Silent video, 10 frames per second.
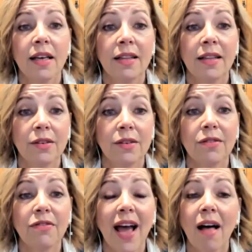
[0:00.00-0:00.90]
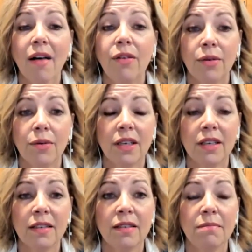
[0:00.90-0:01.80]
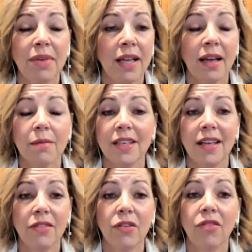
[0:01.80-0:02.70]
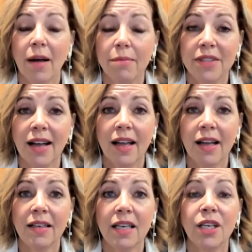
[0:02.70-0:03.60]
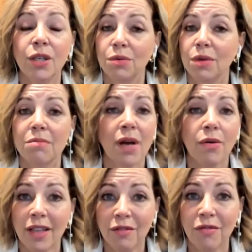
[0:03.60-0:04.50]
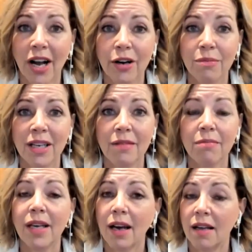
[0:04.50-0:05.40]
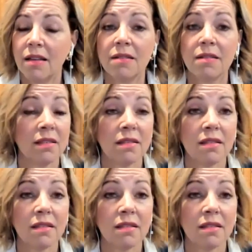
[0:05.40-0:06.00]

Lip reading: there is value in being able to get the job done in a remote environment, because it's,